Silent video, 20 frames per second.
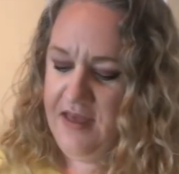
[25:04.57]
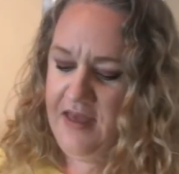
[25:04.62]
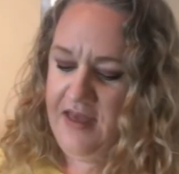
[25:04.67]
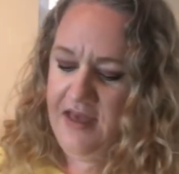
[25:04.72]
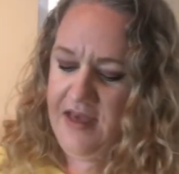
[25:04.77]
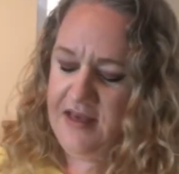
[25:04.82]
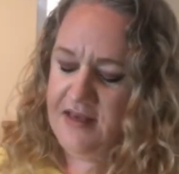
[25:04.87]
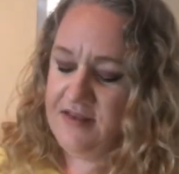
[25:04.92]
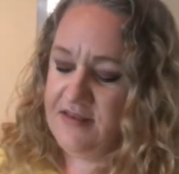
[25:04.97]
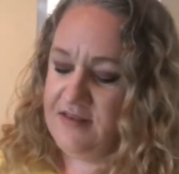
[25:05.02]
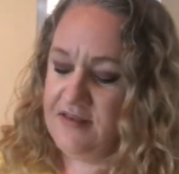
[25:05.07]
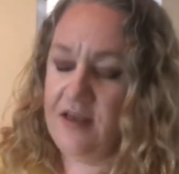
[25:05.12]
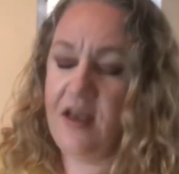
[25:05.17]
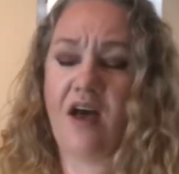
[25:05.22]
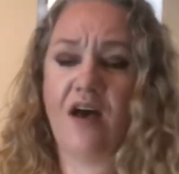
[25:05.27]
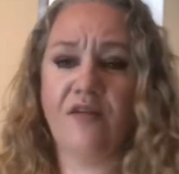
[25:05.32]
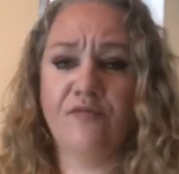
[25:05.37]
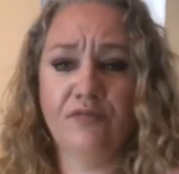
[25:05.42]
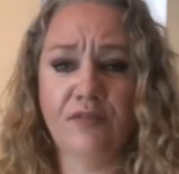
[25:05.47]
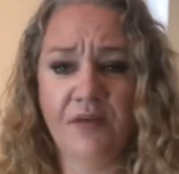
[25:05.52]
It's,
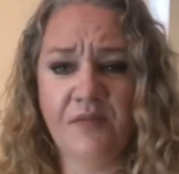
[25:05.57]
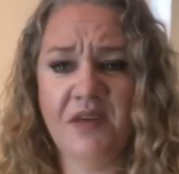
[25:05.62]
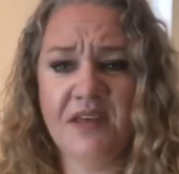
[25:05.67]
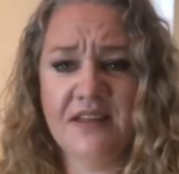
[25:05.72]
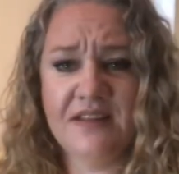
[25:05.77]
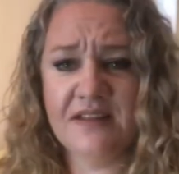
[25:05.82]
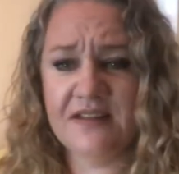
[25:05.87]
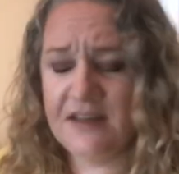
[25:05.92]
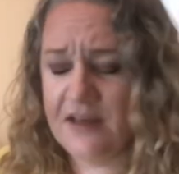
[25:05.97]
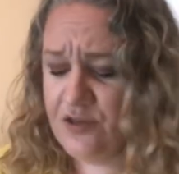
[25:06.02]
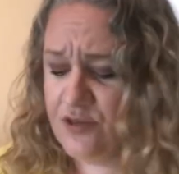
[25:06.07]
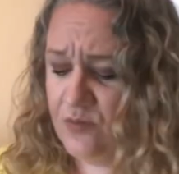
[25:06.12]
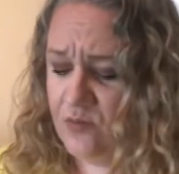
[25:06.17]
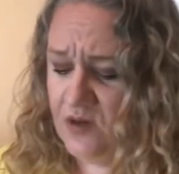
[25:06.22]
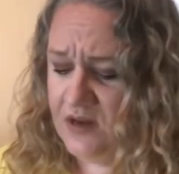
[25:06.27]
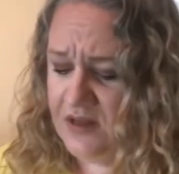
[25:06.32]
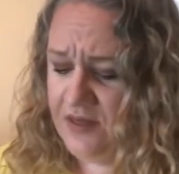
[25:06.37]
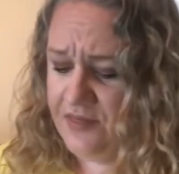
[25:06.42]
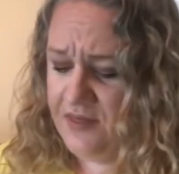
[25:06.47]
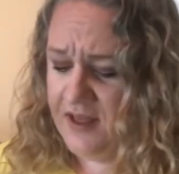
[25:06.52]
I've limited edition
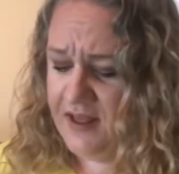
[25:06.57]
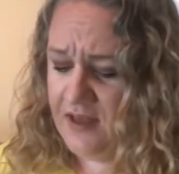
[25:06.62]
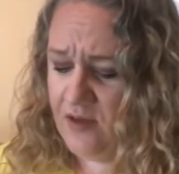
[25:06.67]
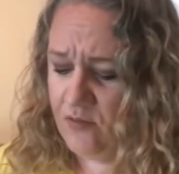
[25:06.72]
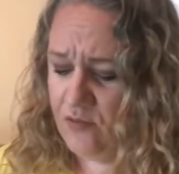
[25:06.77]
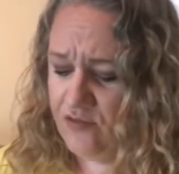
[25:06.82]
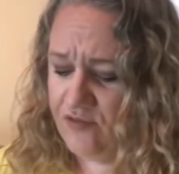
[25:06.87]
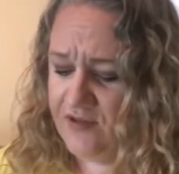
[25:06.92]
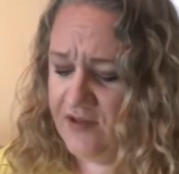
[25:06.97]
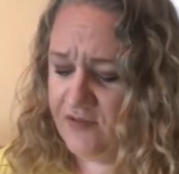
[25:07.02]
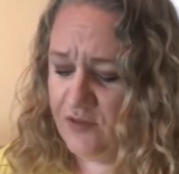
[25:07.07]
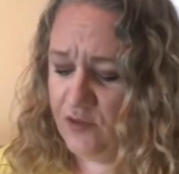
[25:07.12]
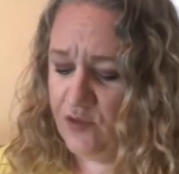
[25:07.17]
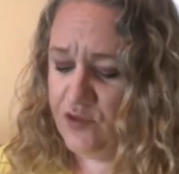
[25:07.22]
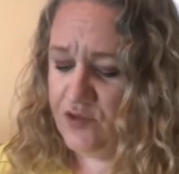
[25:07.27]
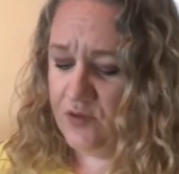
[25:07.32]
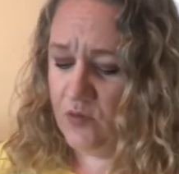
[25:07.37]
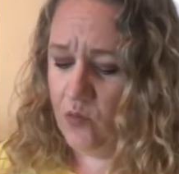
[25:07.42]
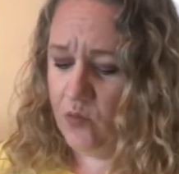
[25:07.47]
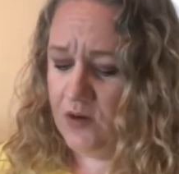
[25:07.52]
one, I think. It was
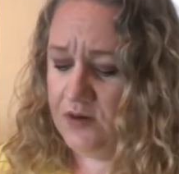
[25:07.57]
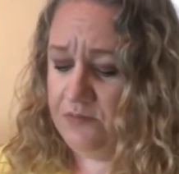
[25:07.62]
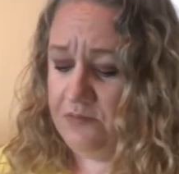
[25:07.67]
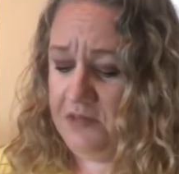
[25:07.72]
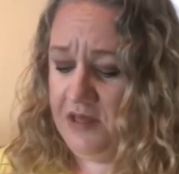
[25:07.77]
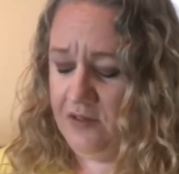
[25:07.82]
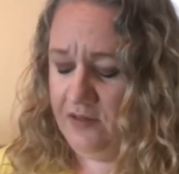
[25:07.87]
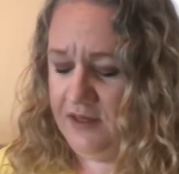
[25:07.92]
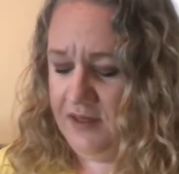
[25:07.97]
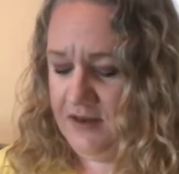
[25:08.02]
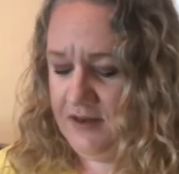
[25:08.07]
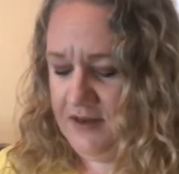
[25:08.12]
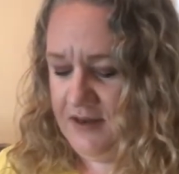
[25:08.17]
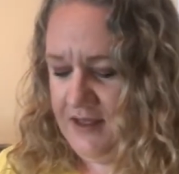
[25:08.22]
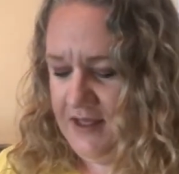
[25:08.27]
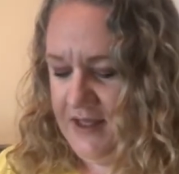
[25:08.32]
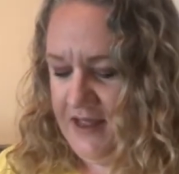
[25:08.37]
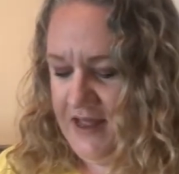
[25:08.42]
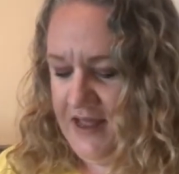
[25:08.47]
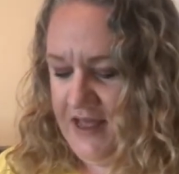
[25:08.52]
Revolution 1 million,
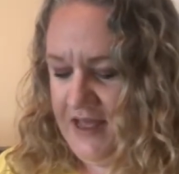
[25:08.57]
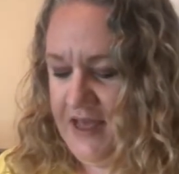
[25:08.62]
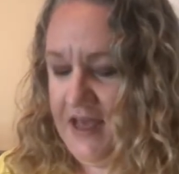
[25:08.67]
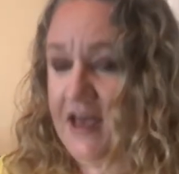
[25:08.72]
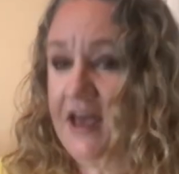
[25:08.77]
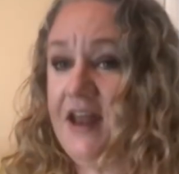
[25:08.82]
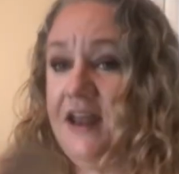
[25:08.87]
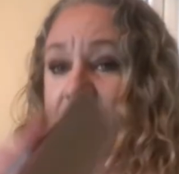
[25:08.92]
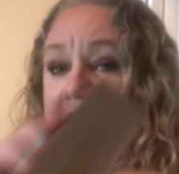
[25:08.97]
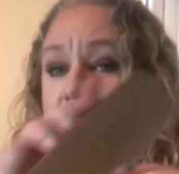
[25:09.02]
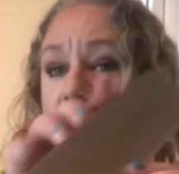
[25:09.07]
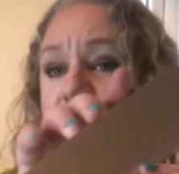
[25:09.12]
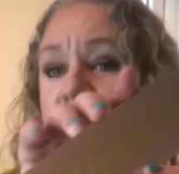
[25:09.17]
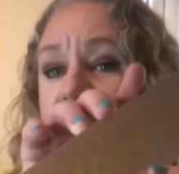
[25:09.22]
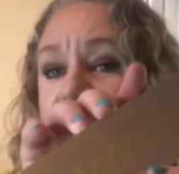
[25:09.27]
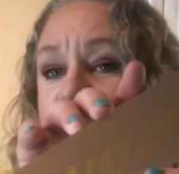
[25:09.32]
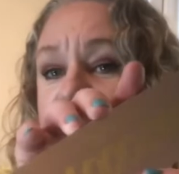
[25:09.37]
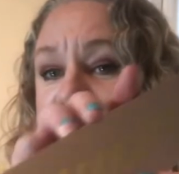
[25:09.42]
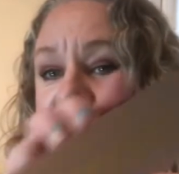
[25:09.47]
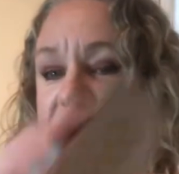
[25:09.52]
and
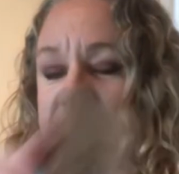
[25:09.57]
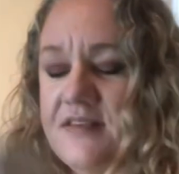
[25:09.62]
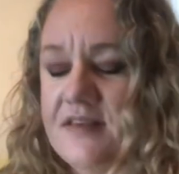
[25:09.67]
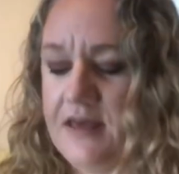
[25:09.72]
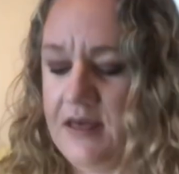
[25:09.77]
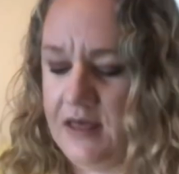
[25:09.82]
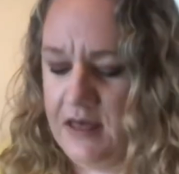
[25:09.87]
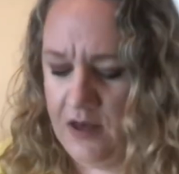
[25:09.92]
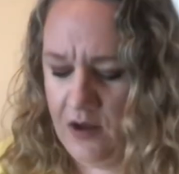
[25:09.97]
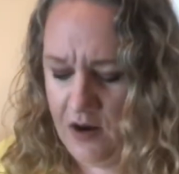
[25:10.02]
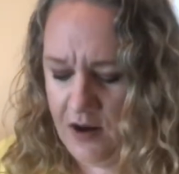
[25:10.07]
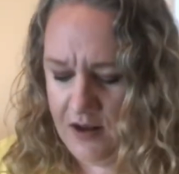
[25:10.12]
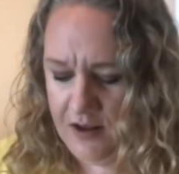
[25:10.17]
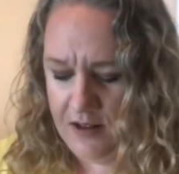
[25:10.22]
this is it here.